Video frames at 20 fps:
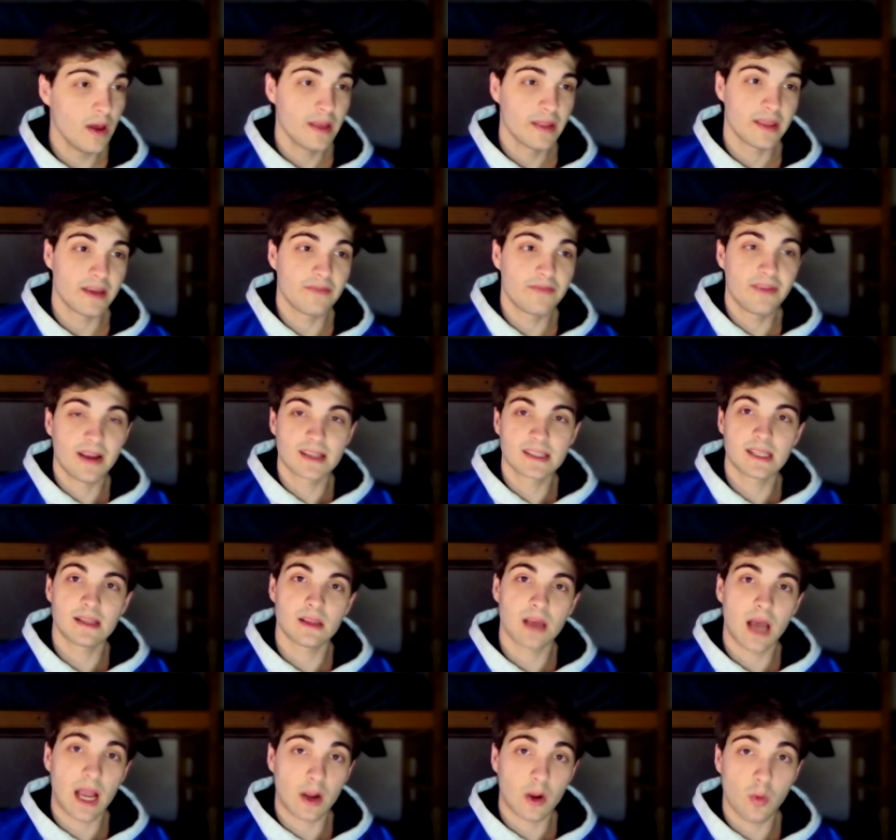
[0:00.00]
the effects that
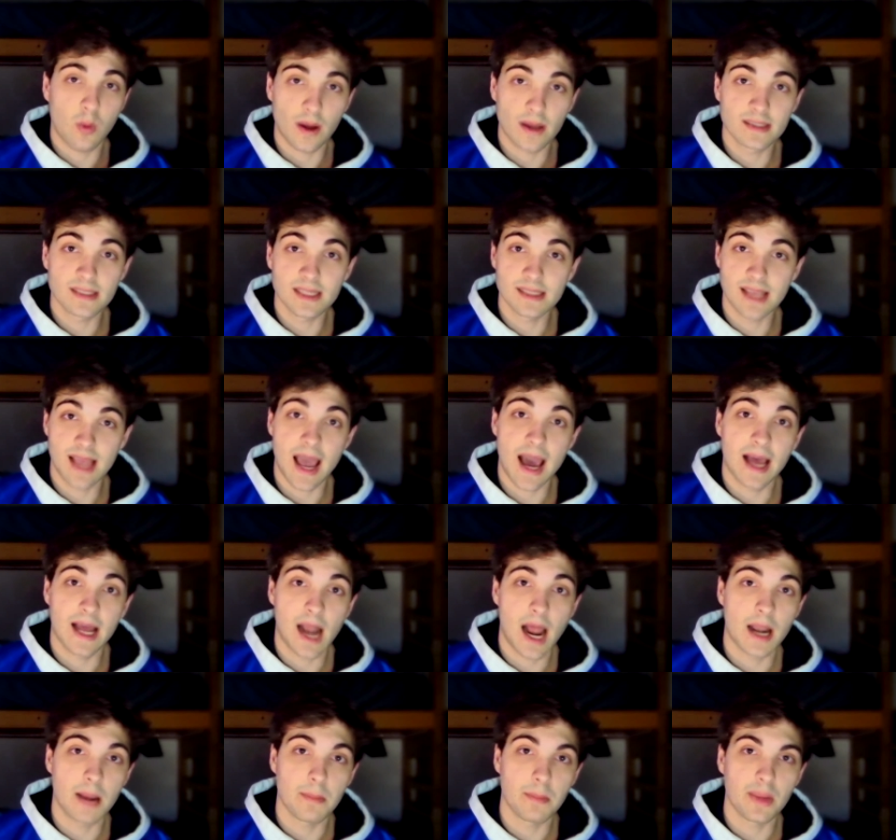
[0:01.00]
the Quest has had
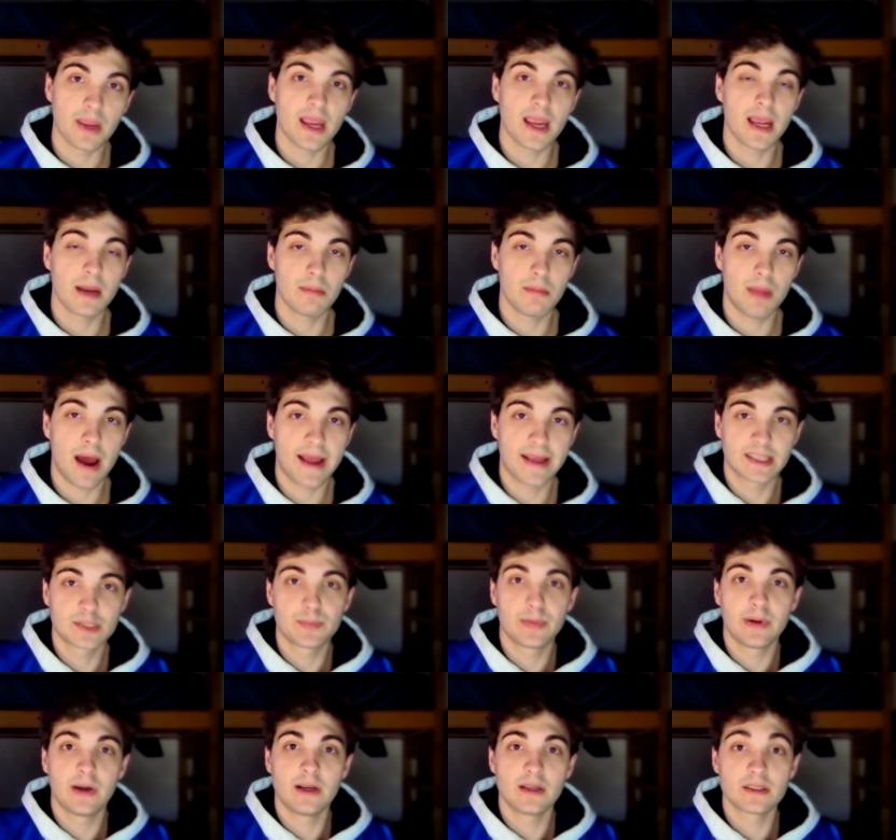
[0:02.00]
on me and my
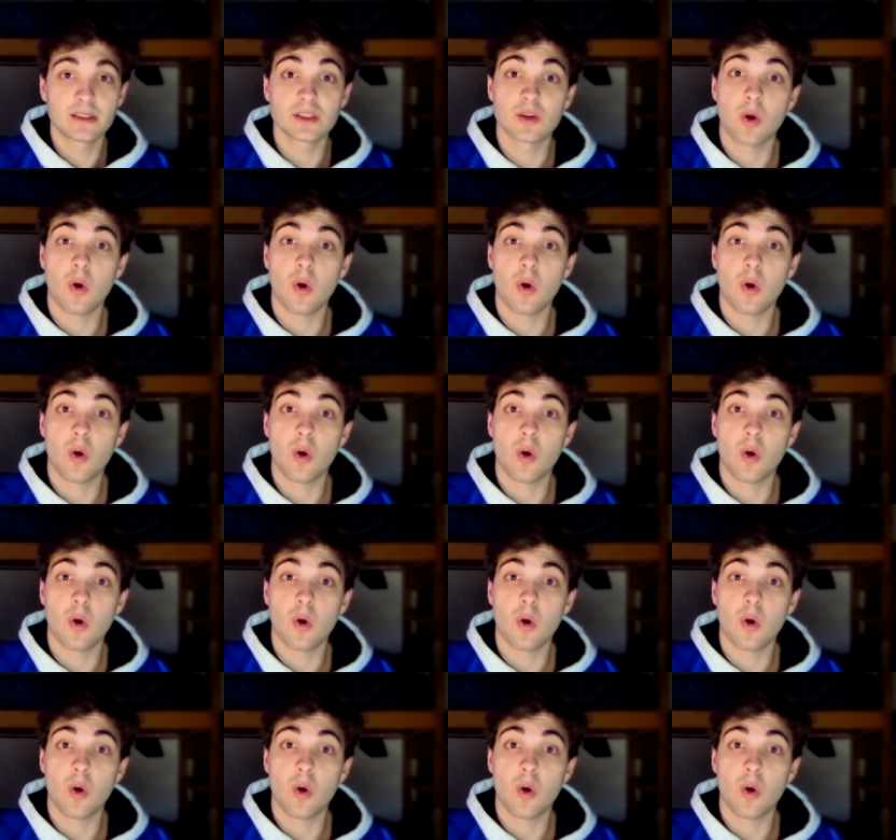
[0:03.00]
experiences